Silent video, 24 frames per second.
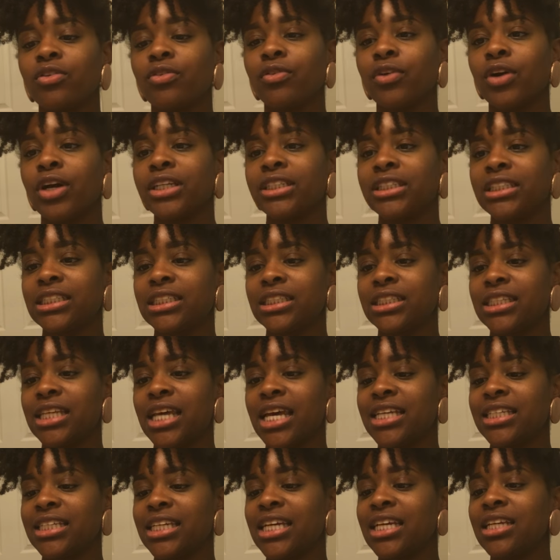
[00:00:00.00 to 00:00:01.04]
the front it
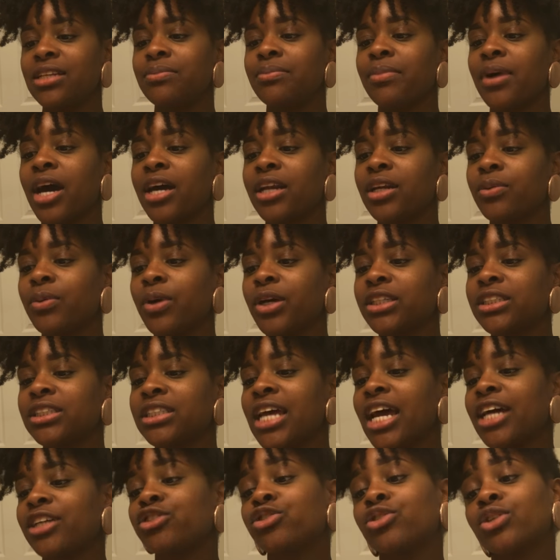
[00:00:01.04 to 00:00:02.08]
said Eden Body Works
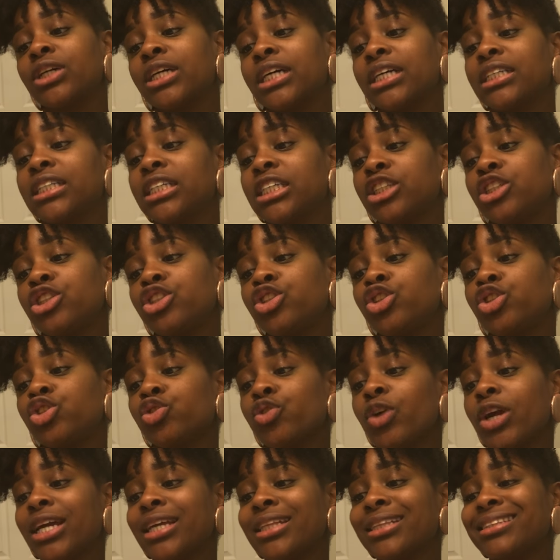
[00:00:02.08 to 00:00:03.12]
natural goodness
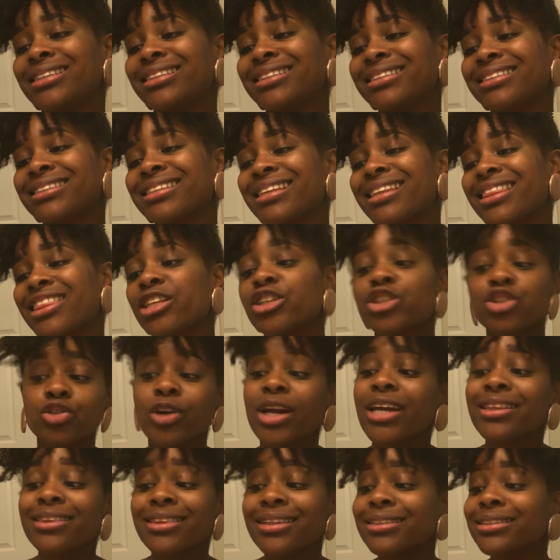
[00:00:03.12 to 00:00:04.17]

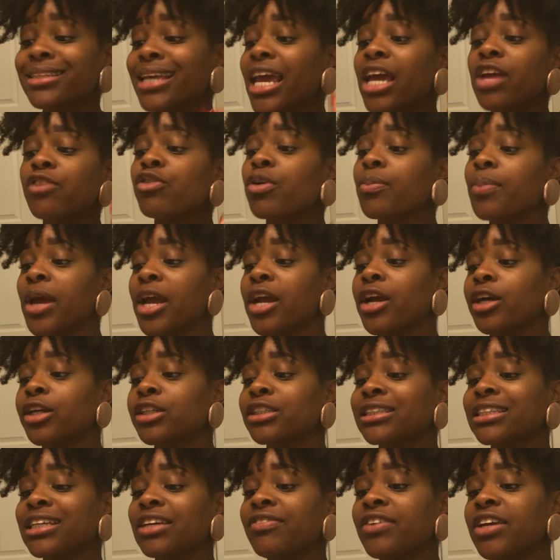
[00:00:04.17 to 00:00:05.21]
strengthens and
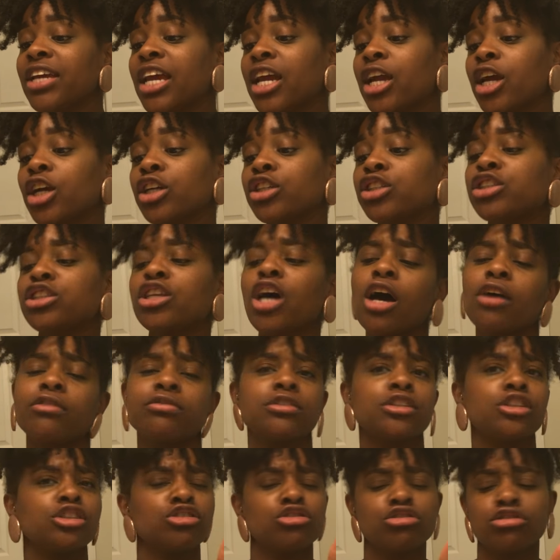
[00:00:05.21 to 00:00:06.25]
repairs, leaving hair
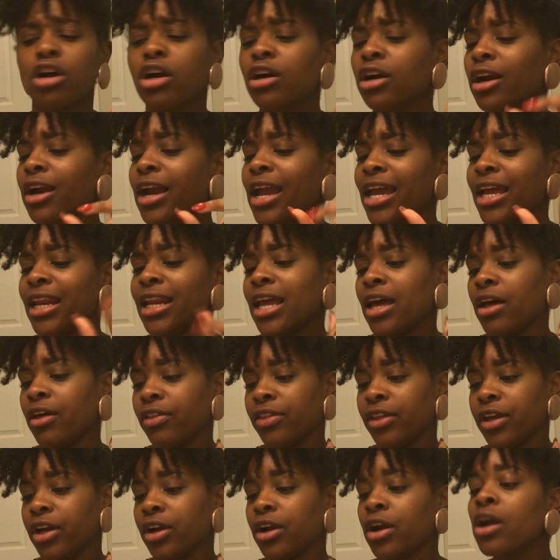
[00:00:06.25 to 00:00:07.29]
softer, stronger, and
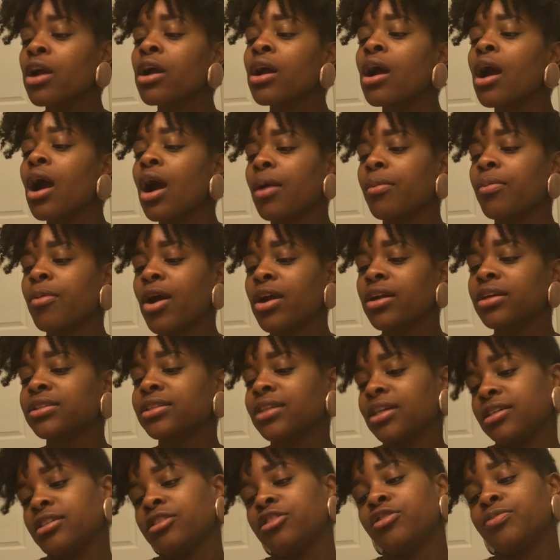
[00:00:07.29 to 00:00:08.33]
healthier. Our products
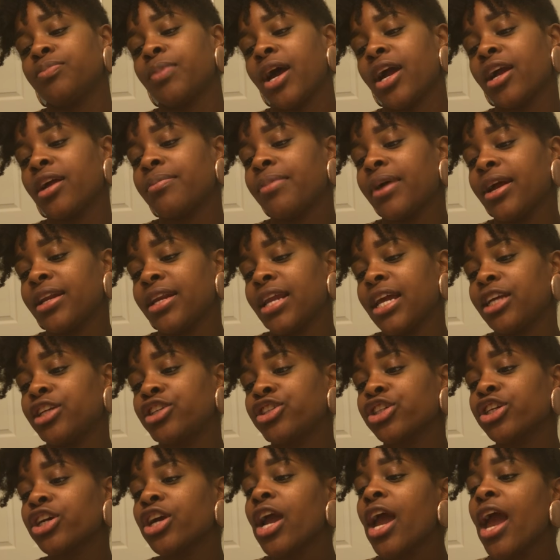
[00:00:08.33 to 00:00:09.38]
are inspired by
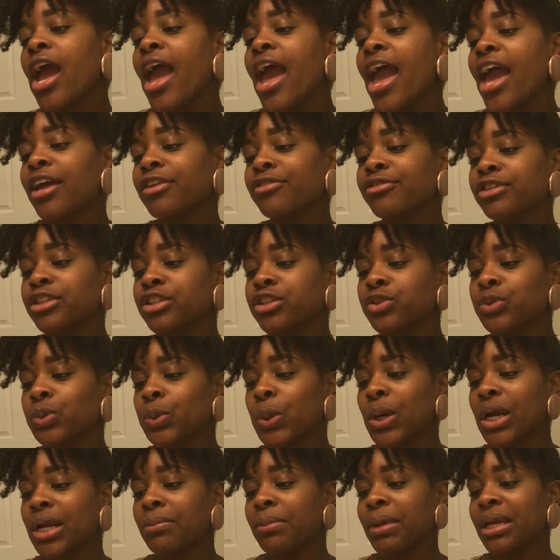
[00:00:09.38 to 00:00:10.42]
nature and
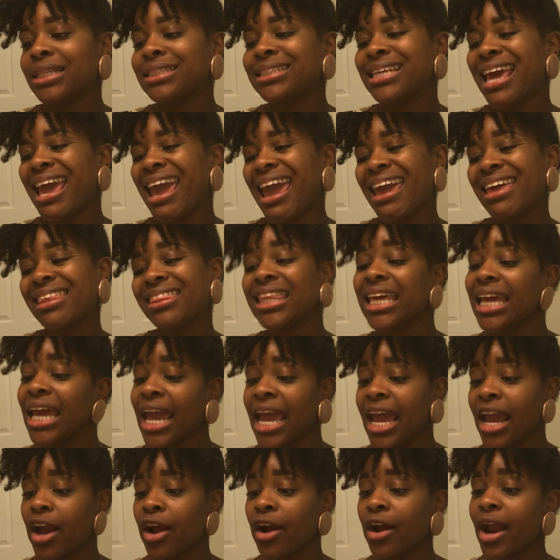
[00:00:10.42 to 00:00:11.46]
restore and maintain the
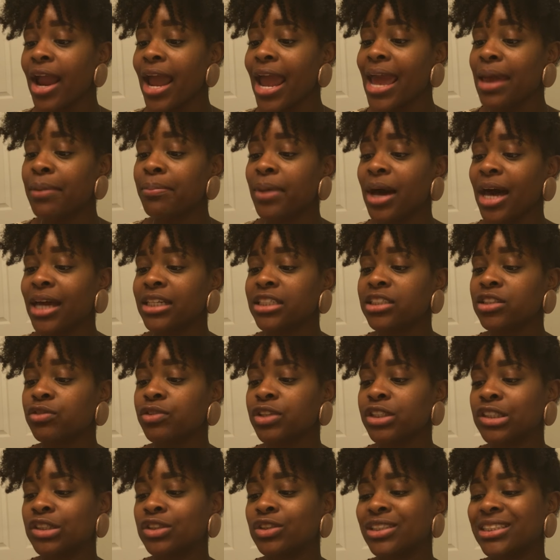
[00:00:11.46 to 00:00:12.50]
hair and body's
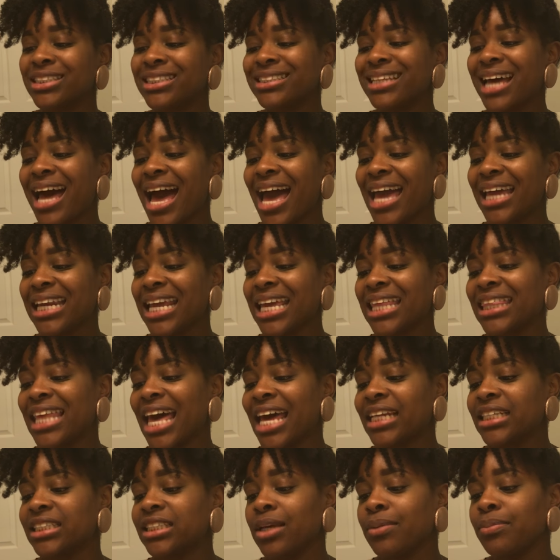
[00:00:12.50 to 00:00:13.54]
original design, and
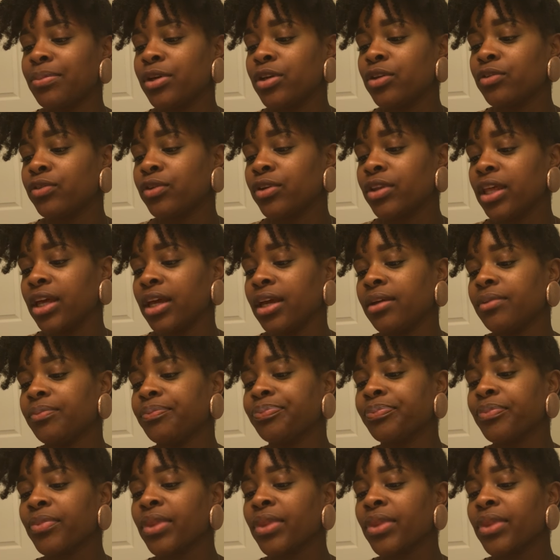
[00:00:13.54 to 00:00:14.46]
that is a beautiful thing.